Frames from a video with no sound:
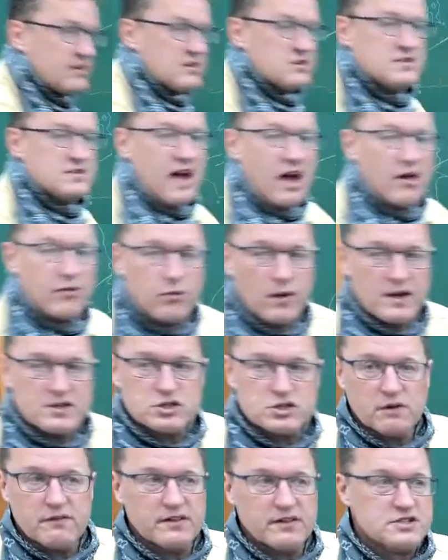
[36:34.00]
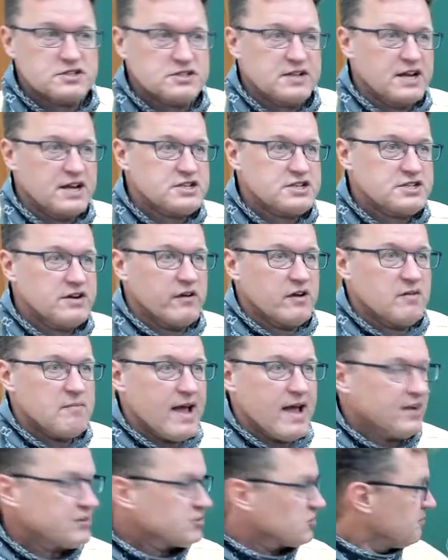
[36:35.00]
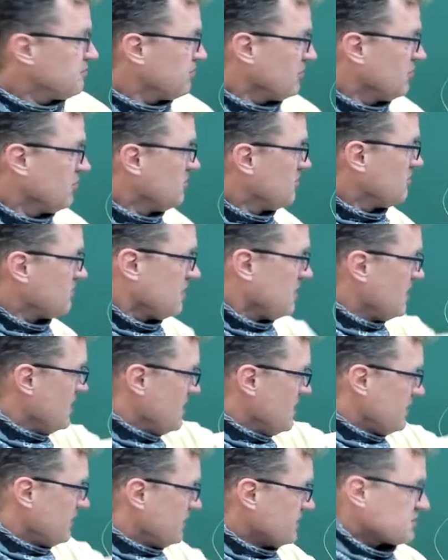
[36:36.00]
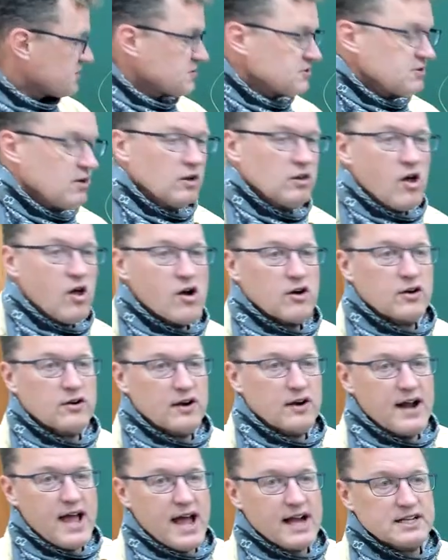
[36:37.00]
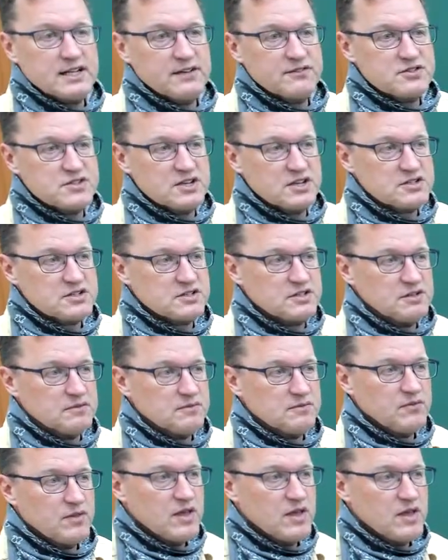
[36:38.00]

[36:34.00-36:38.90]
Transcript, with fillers: the southwest over the stationary mantle plume, this is no longer an active system.